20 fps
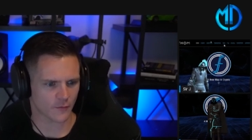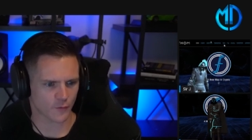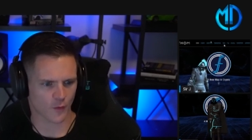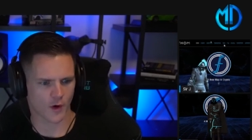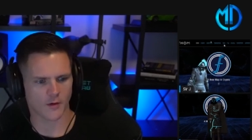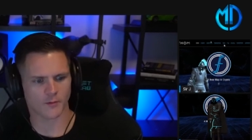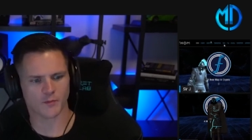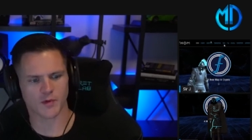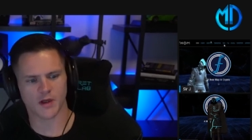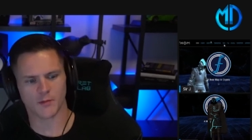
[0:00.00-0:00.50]

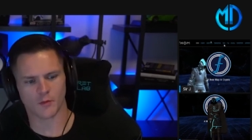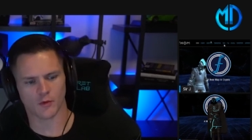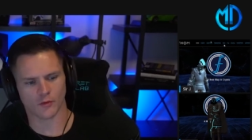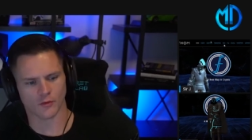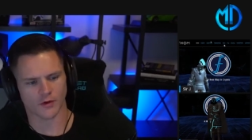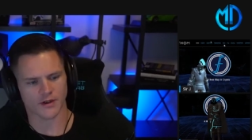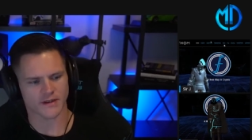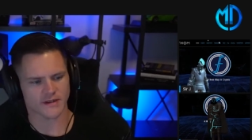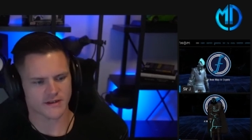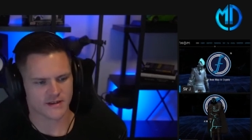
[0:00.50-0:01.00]
what
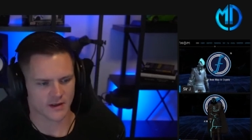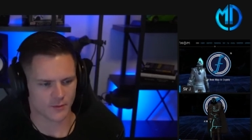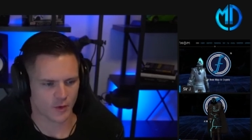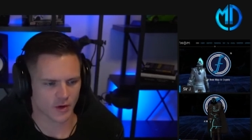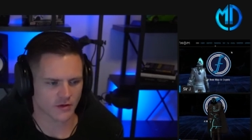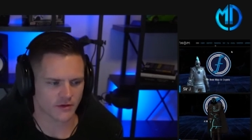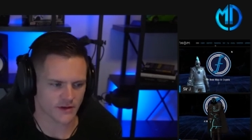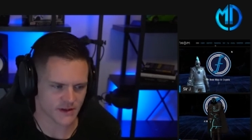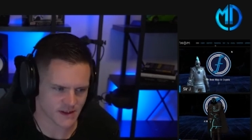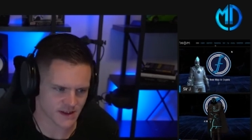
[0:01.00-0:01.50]
people would
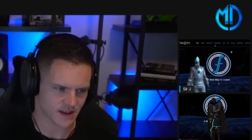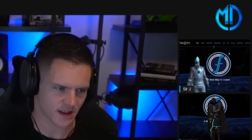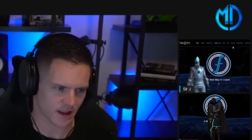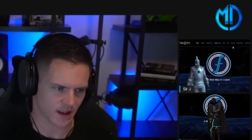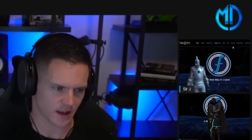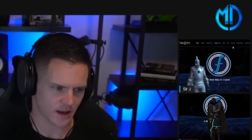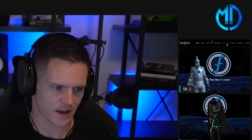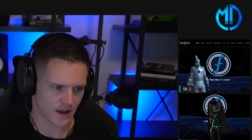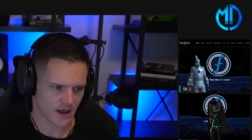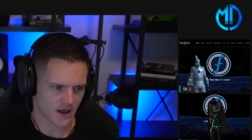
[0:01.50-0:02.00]
typically
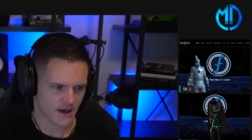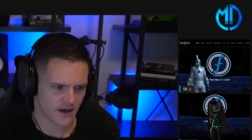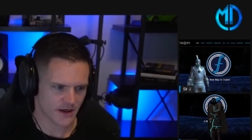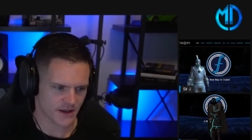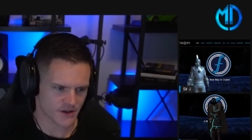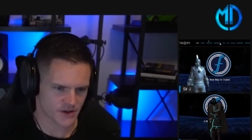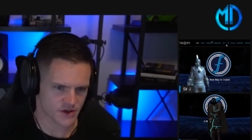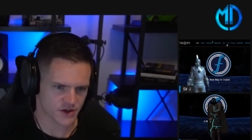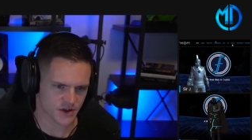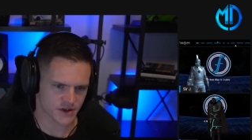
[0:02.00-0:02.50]
see
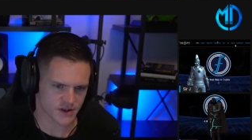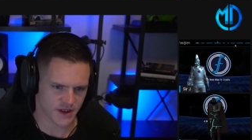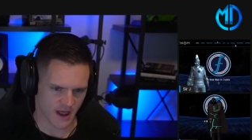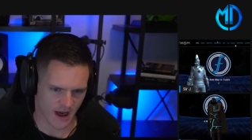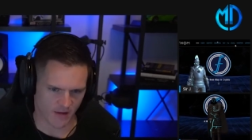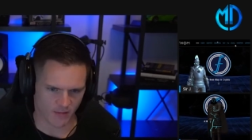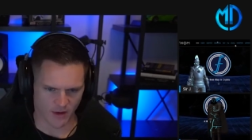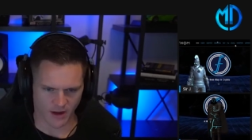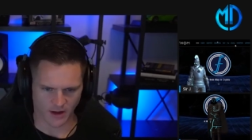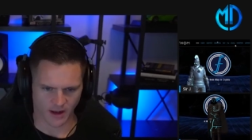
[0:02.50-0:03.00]
is just
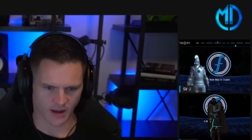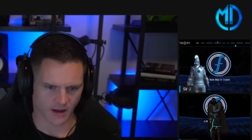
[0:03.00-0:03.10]
that, right?